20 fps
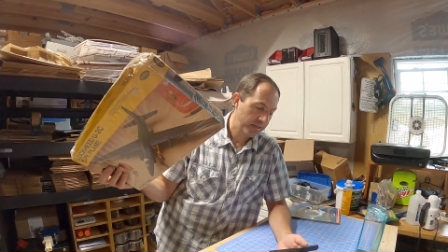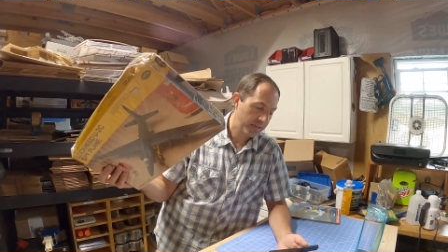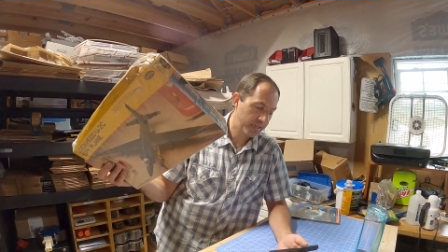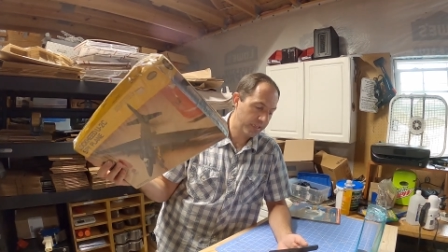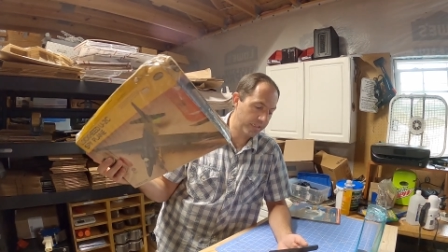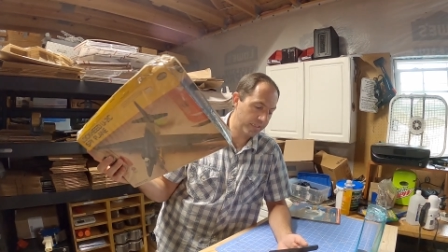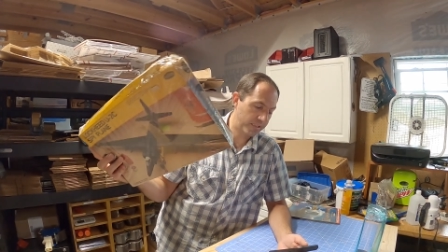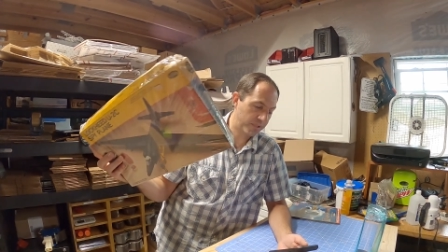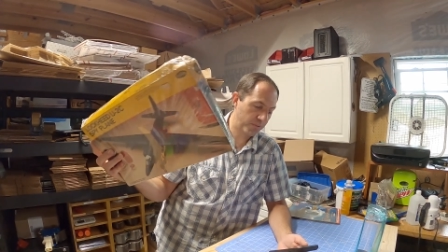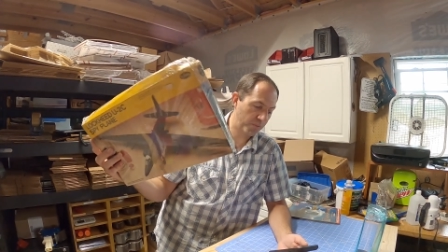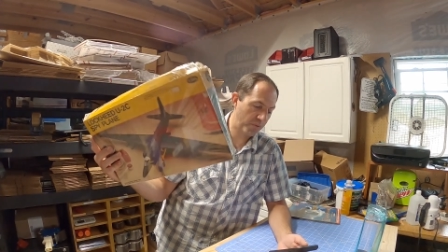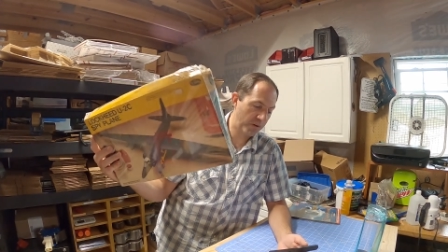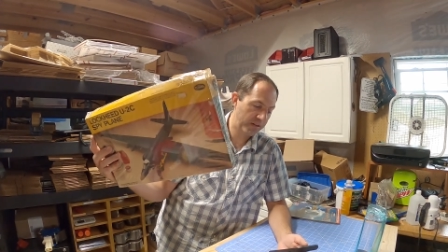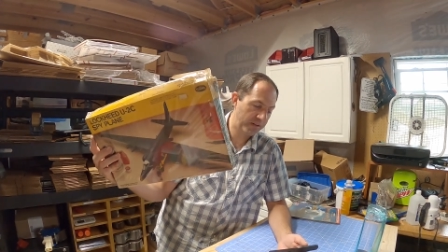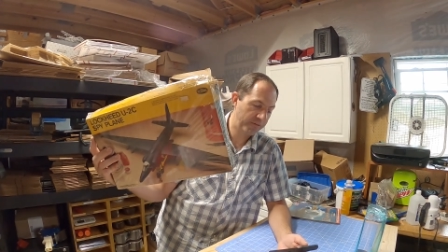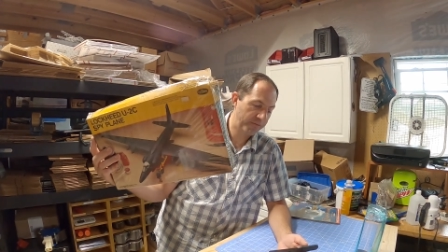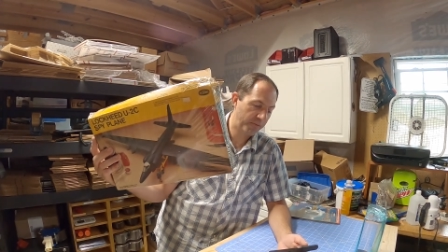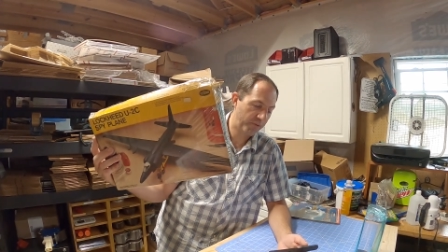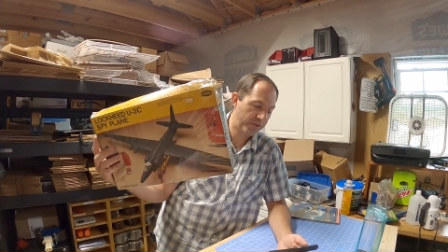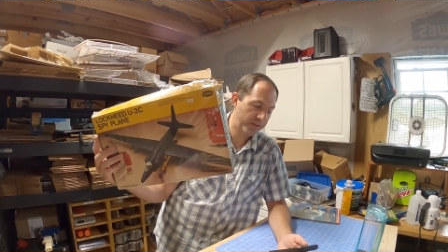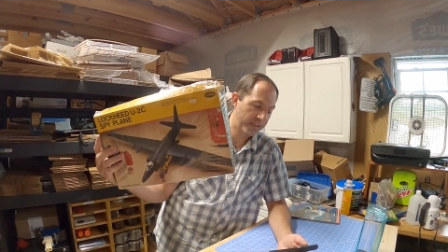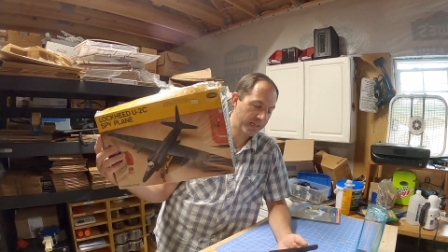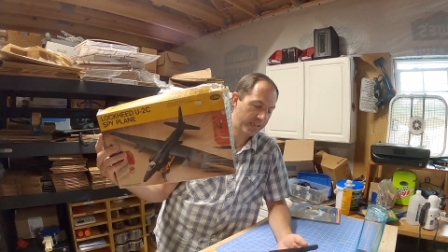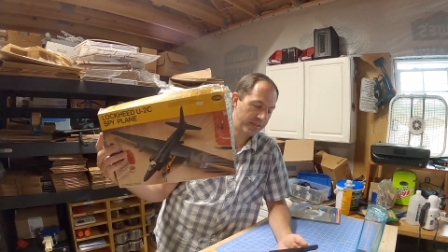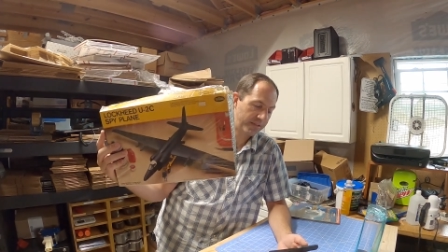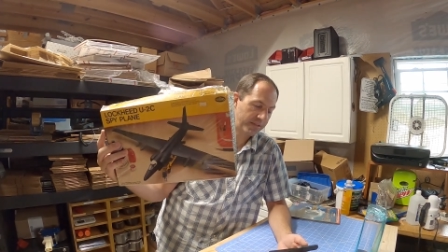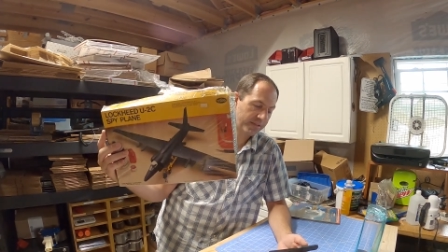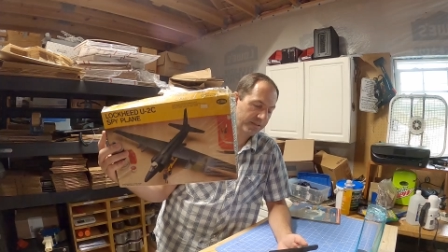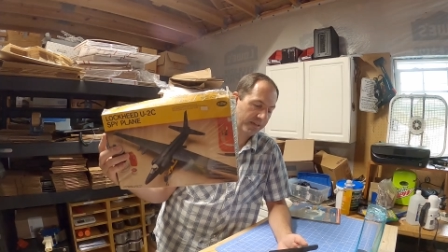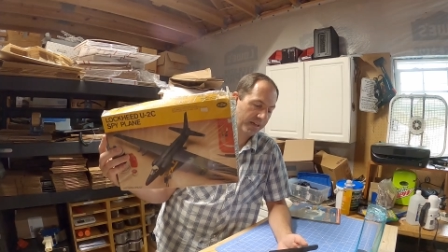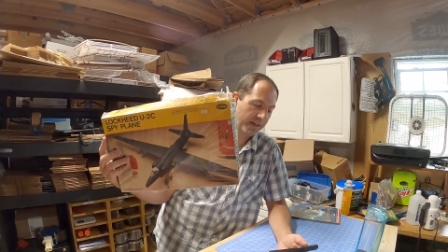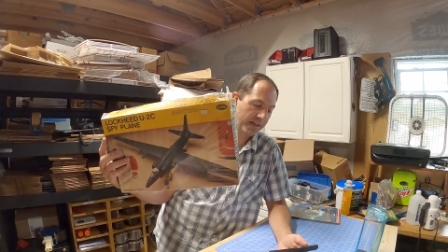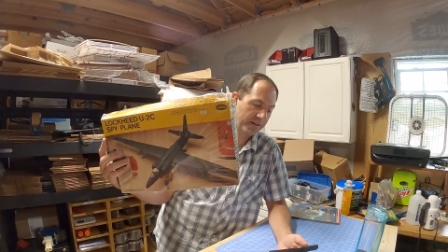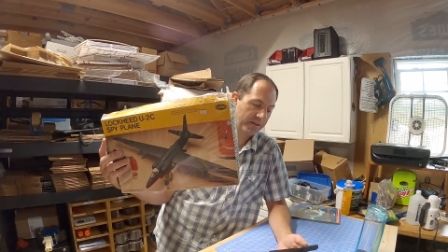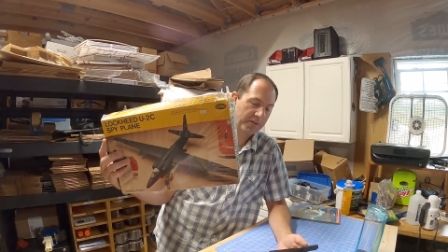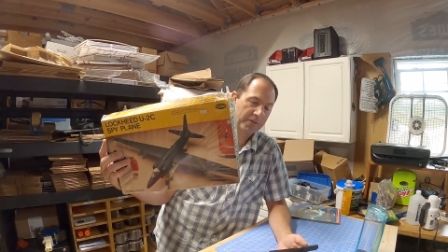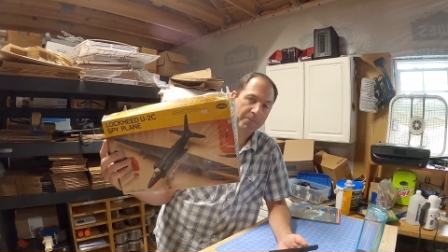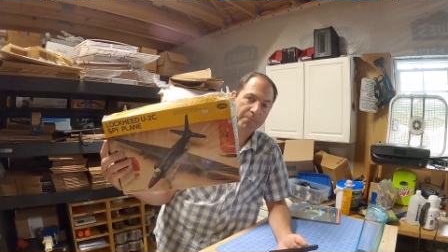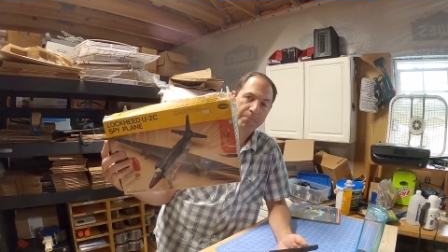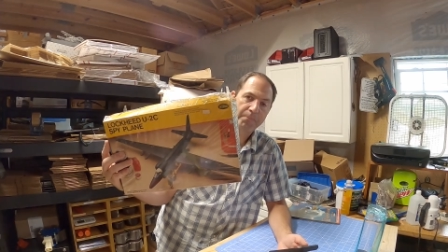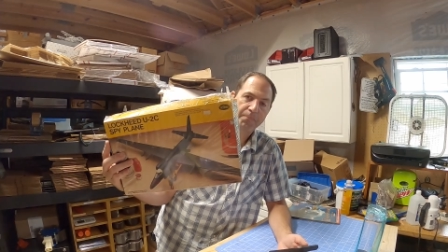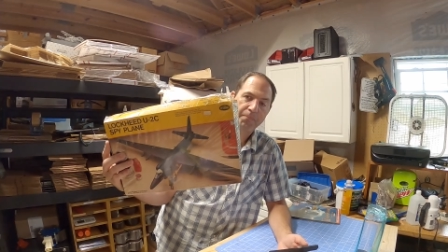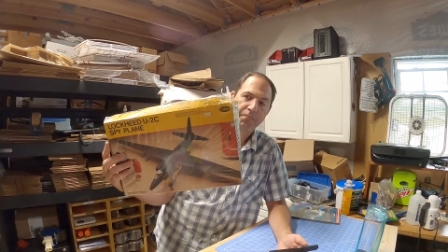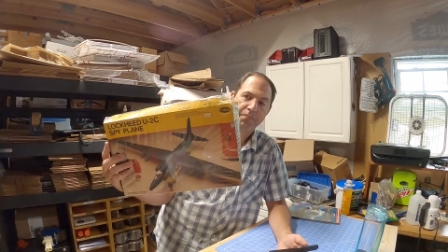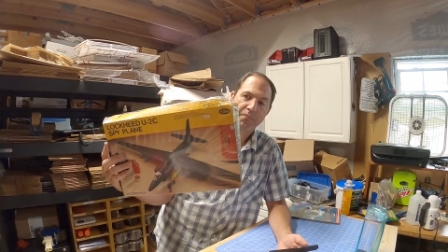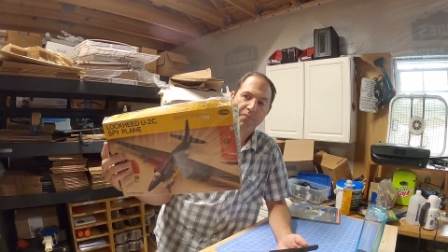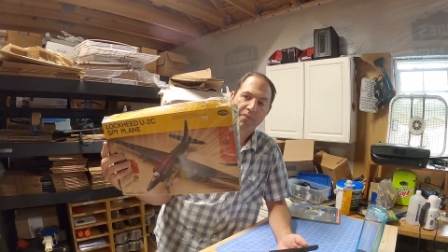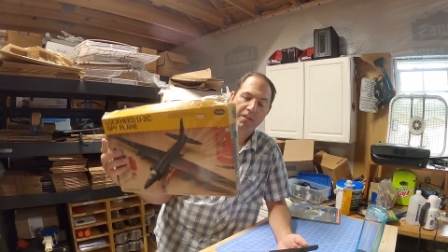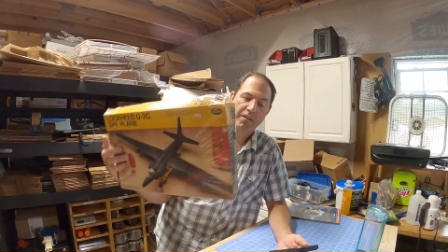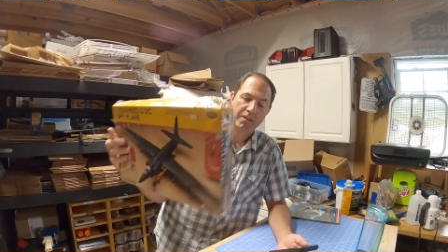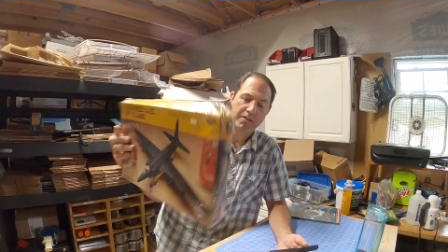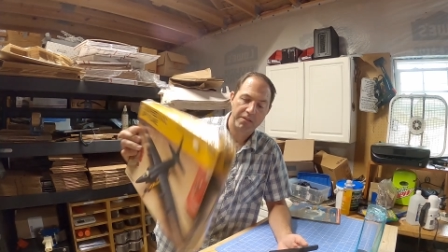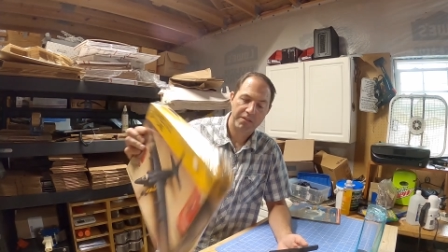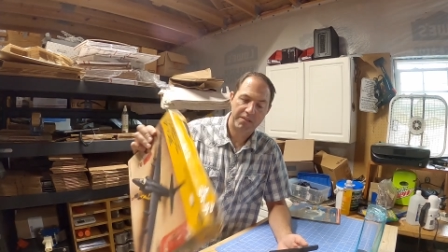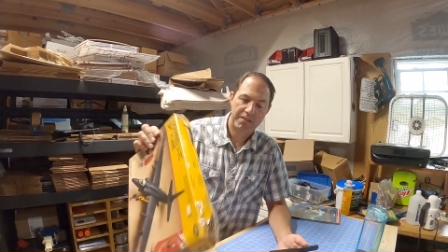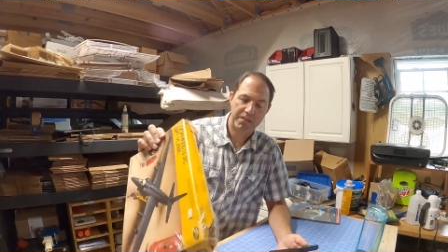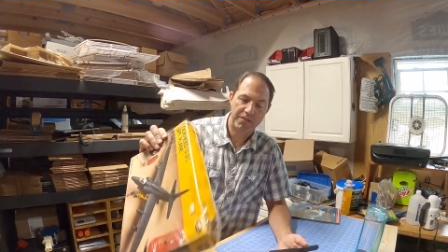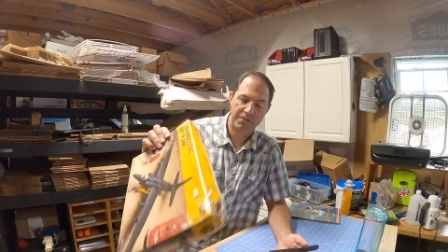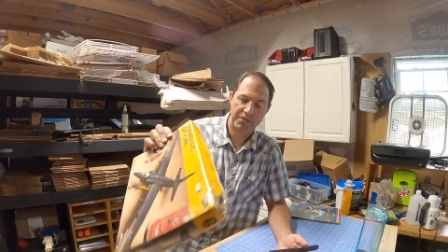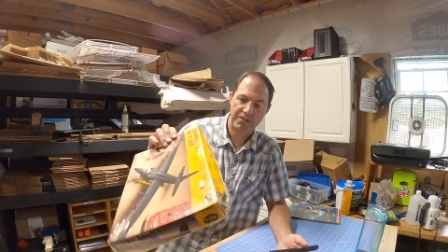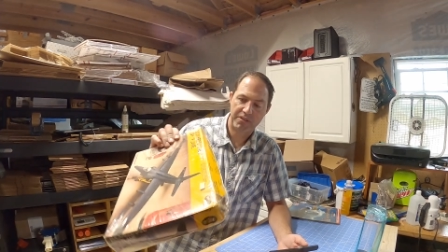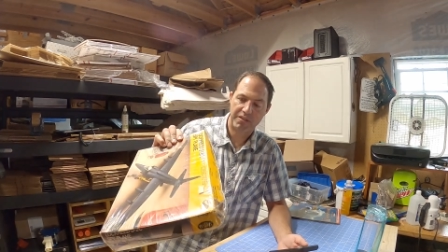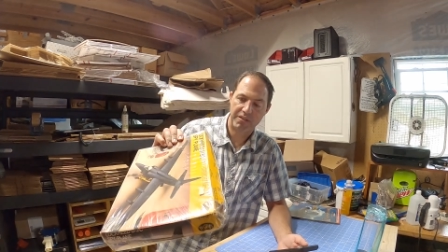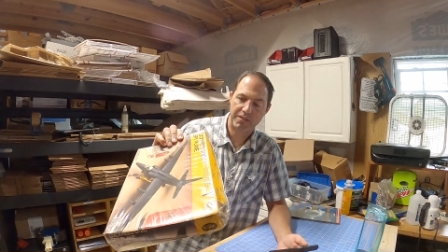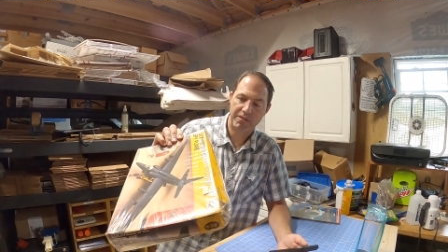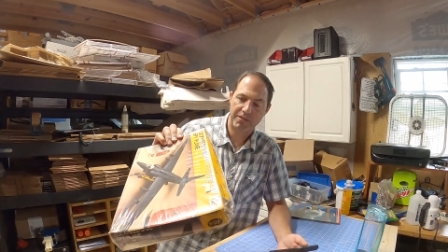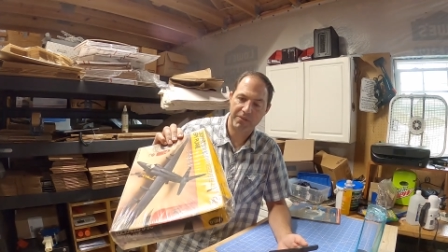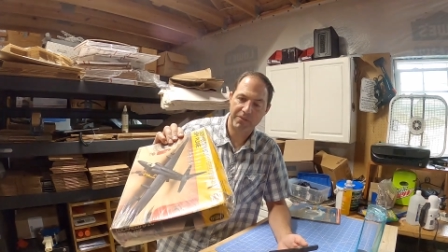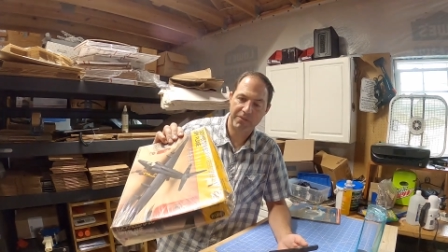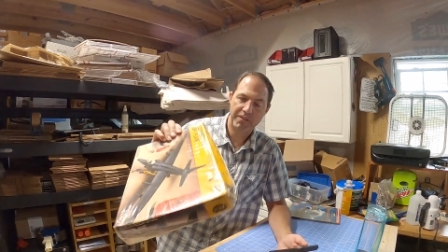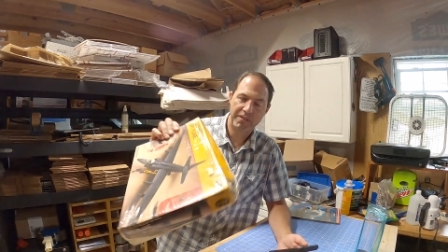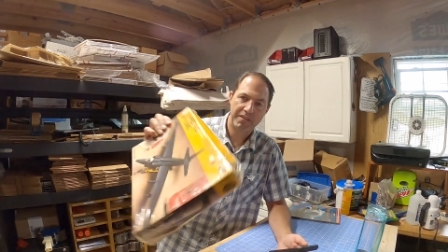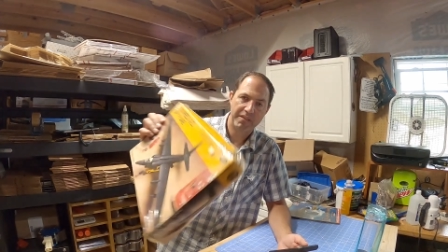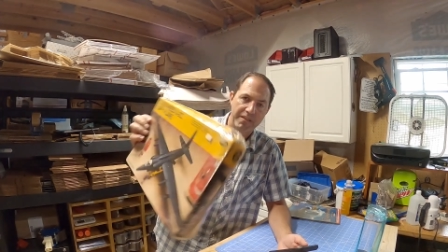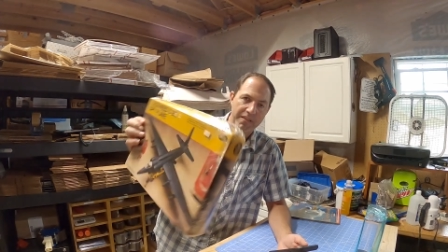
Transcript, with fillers: and it's a one in forty-eight scale, still sealed.